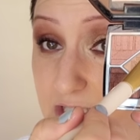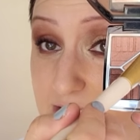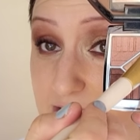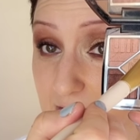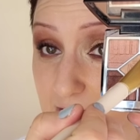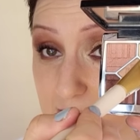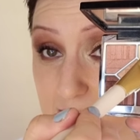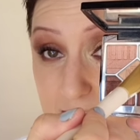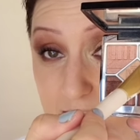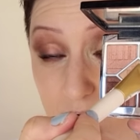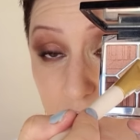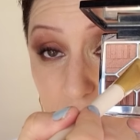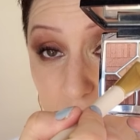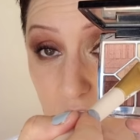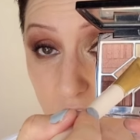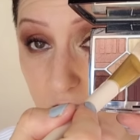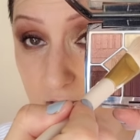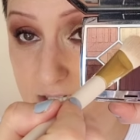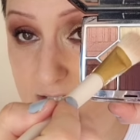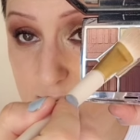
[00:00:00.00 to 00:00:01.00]
do this technique a
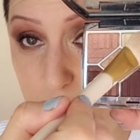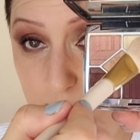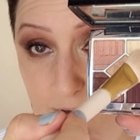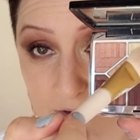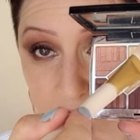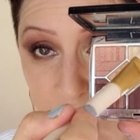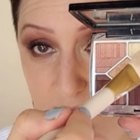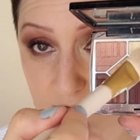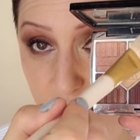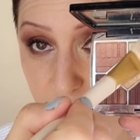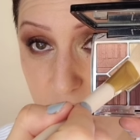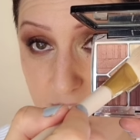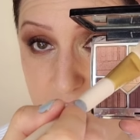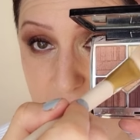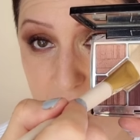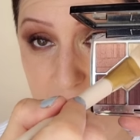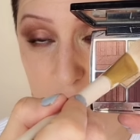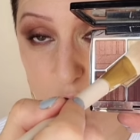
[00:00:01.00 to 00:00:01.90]
lot. It's one of my favorites.